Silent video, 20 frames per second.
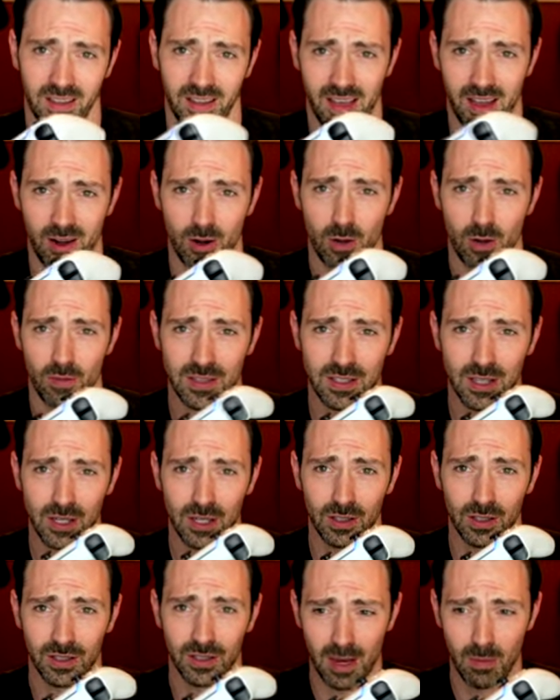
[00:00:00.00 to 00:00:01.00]
I don't know if that's a
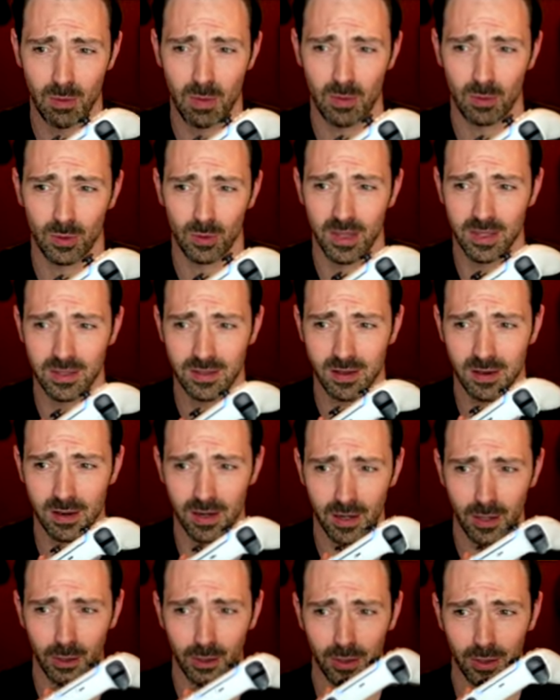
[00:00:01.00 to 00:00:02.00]
good thing. I remember when they
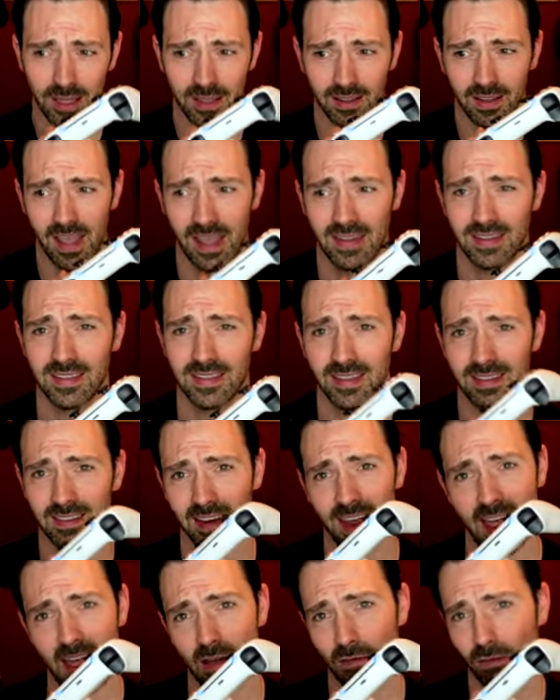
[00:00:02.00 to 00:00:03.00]
started including headsets
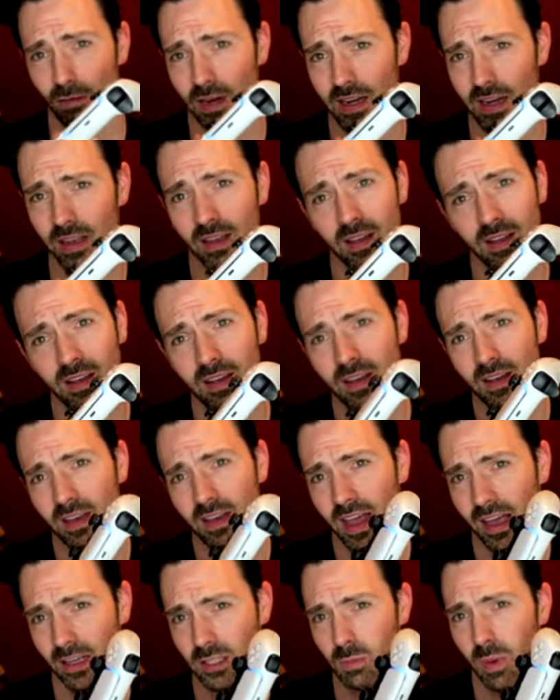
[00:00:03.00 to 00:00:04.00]
in every
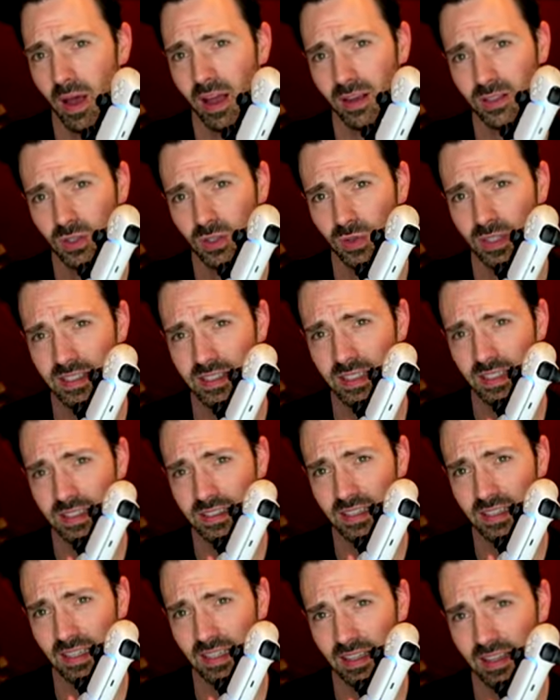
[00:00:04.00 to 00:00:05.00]
Xbox three
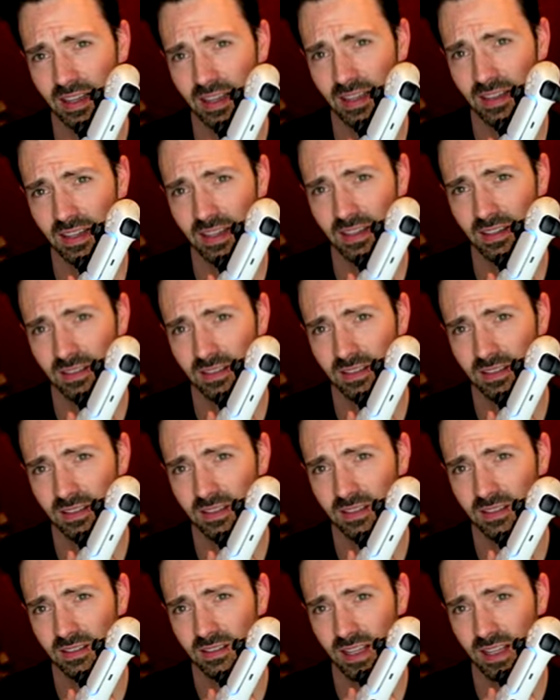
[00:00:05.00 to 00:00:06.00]
sixty, and then
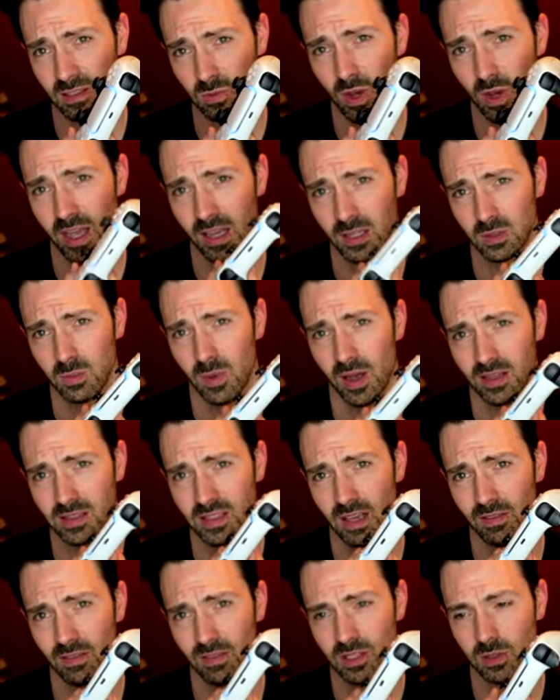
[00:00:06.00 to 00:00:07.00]
that's why
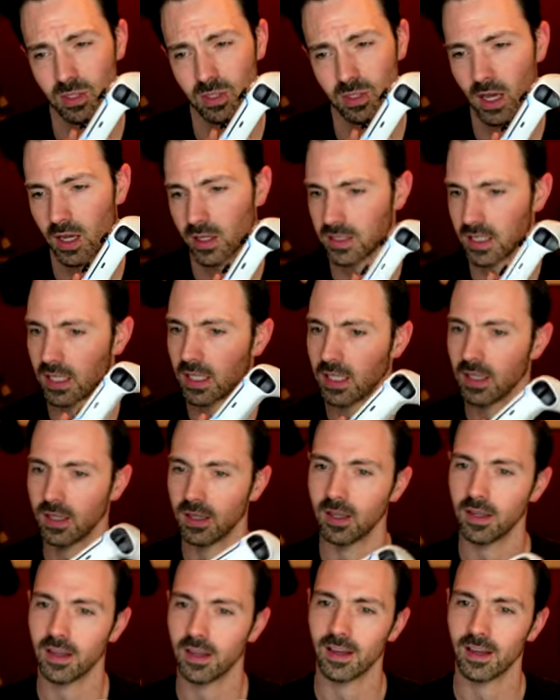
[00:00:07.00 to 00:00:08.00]
Xbox Live is so toxic.
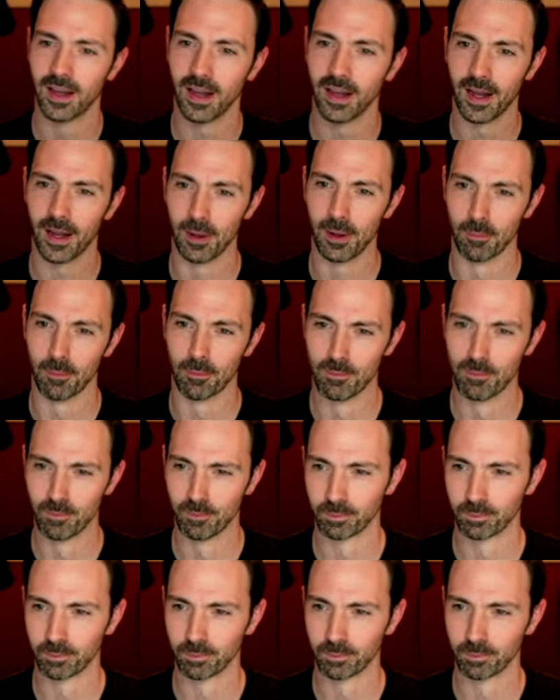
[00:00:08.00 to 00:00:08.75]
Um,